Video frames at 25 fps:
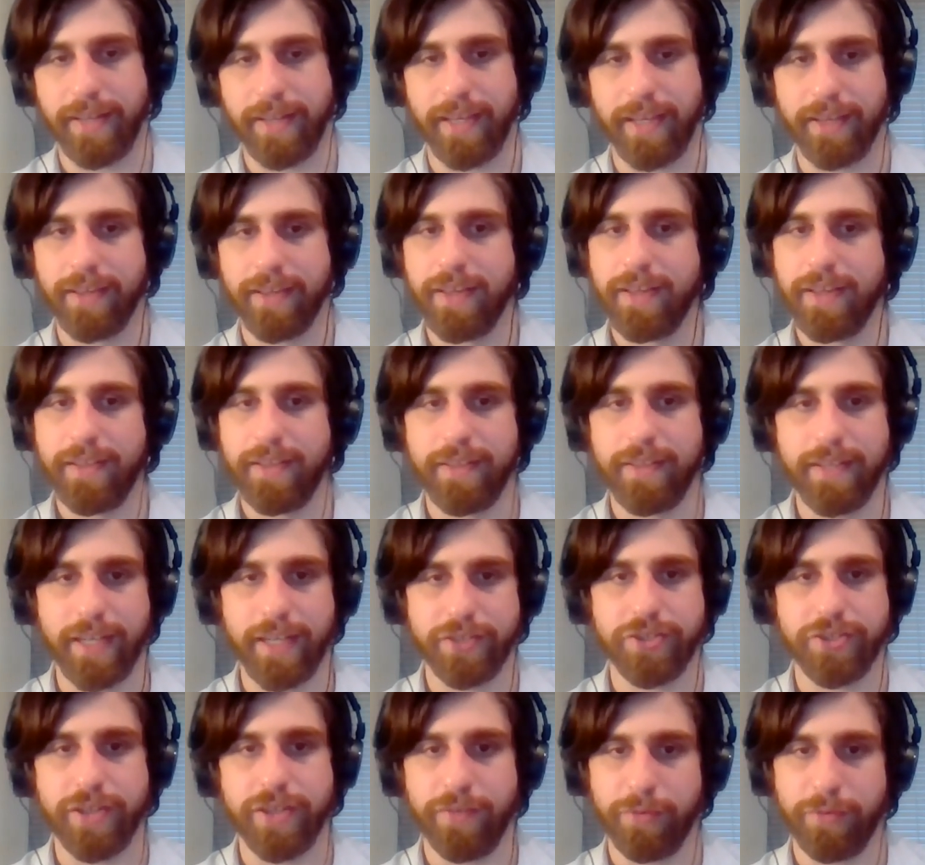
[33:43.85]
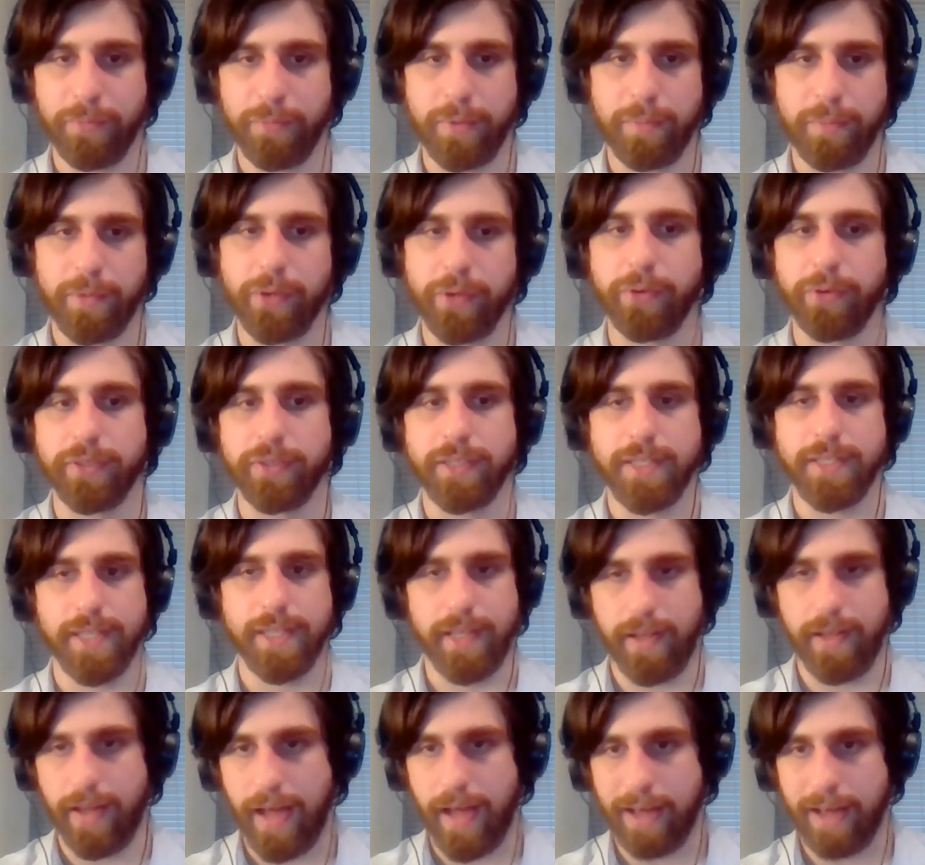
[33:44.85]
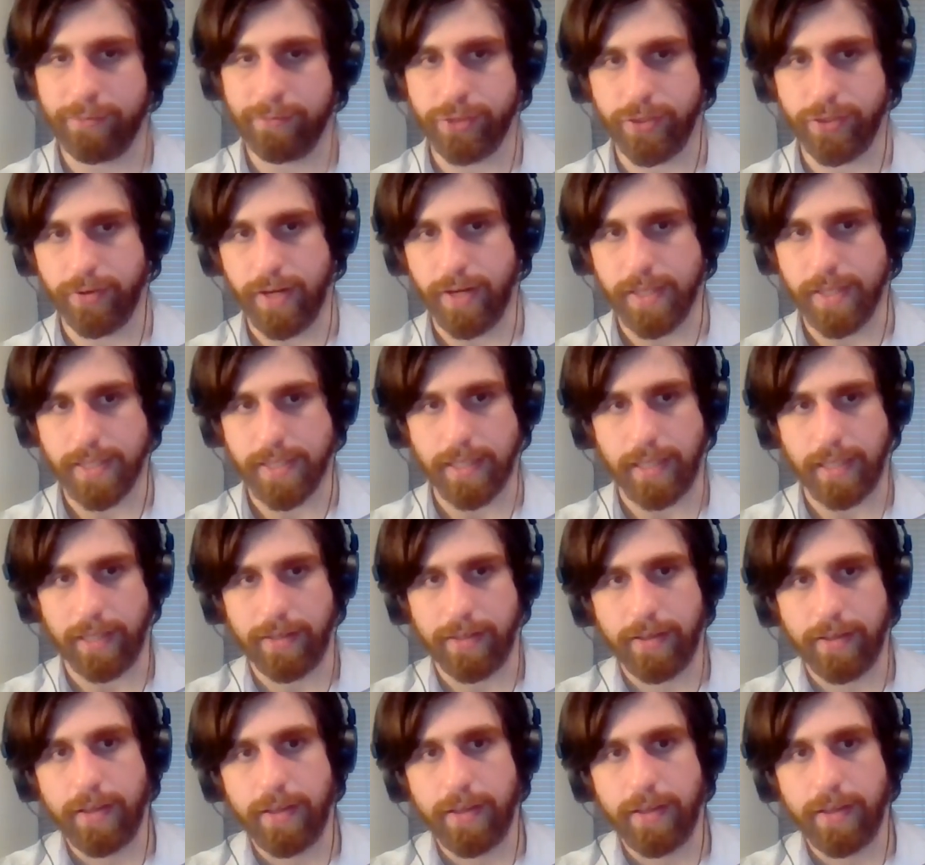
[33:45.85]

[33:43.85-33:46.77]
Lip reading: Like neg should never be beholden to app generosity.